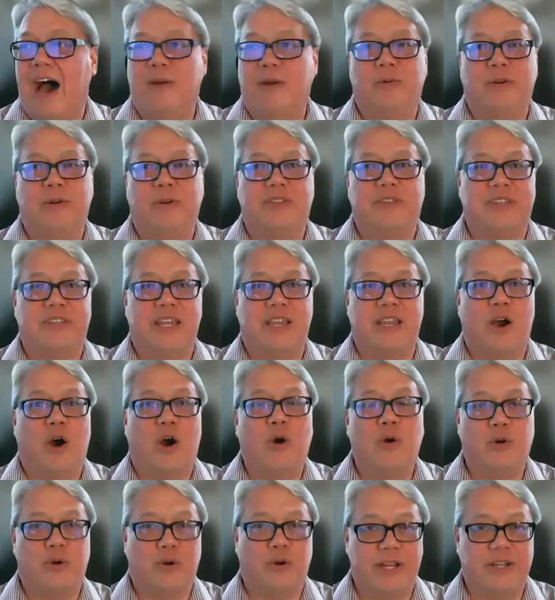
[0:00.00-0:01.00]
would say,
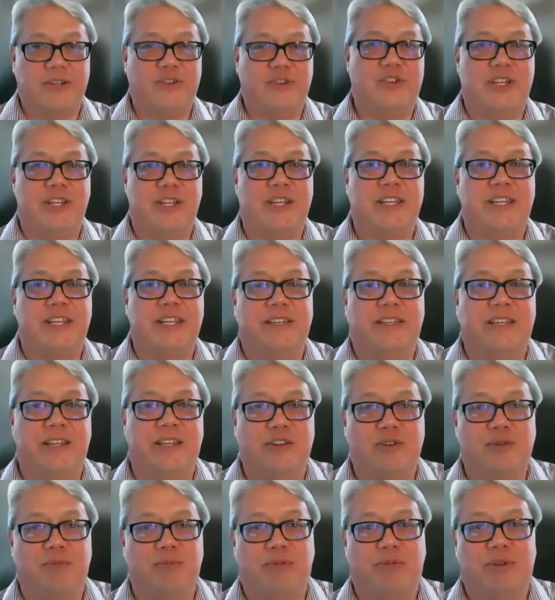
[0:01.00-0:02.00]
oh, great genie,
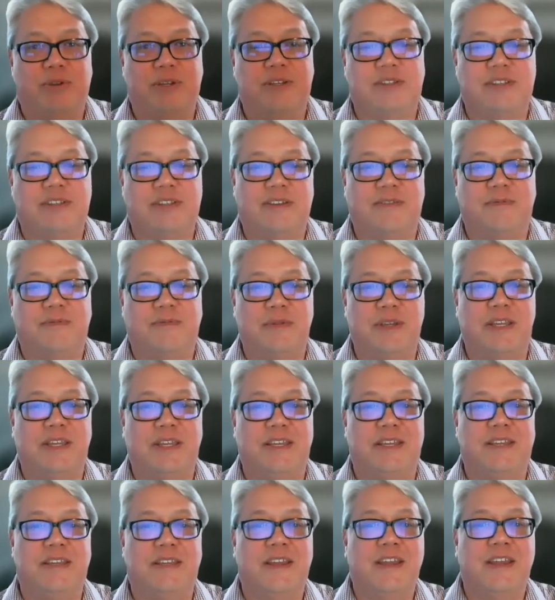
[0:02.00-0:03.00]
can you please give
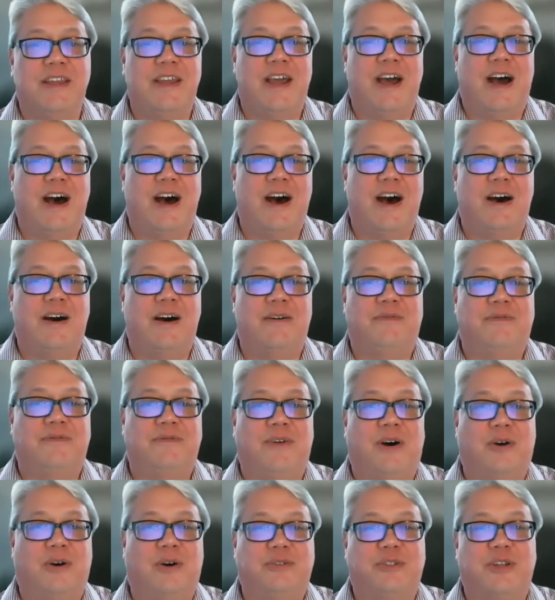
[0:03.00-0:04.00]
me
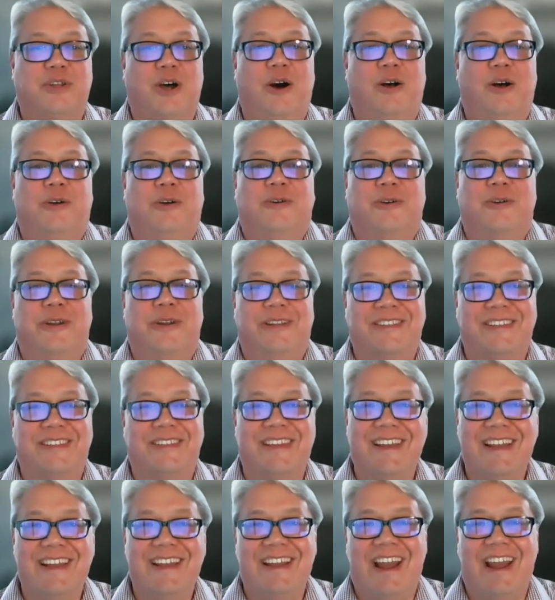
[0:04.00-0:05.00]
fault-tolerant
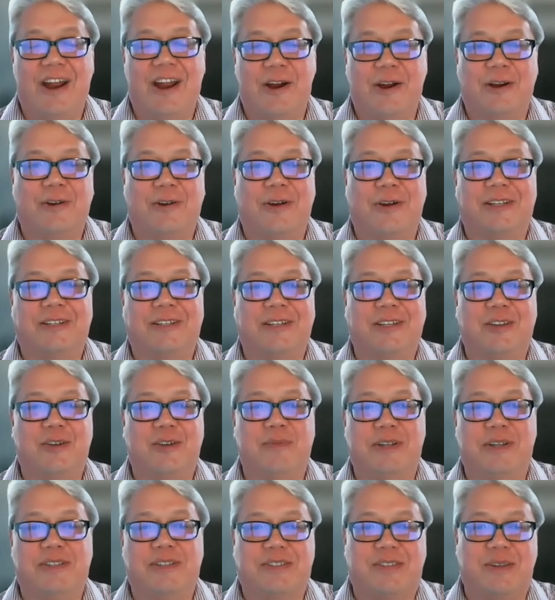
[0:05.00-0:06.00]
error-corrected
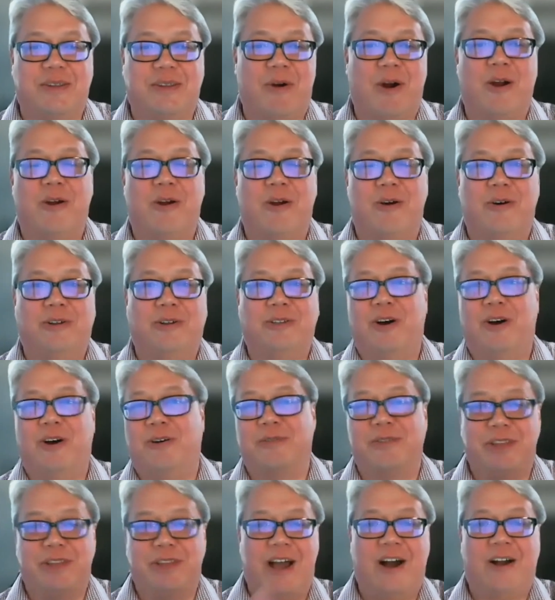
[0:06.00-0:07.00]
qubits tomorrow, along
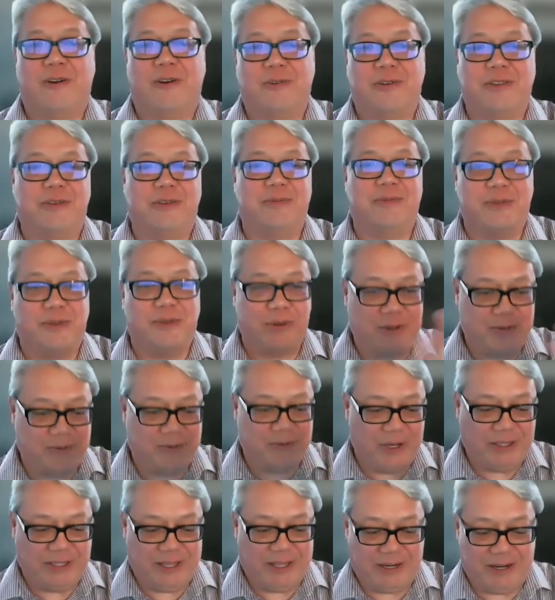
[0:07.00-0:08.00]
with the algorithms to
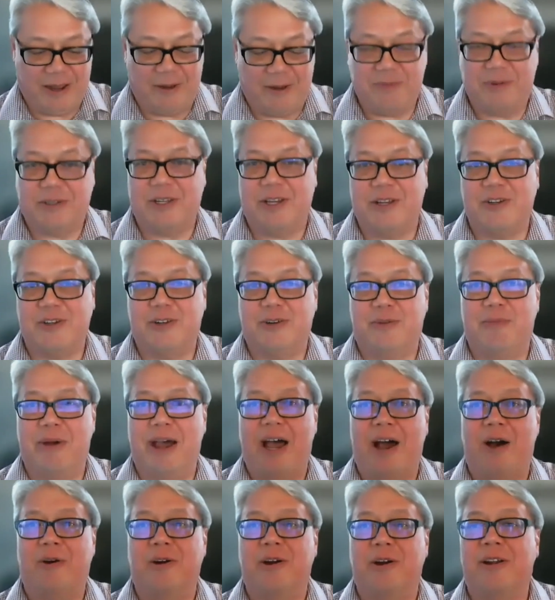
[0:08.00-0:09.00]
exploit that computational
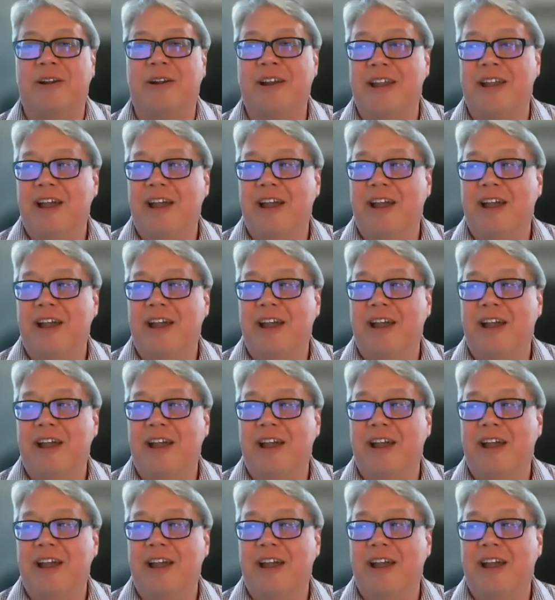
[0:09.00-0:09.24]
power,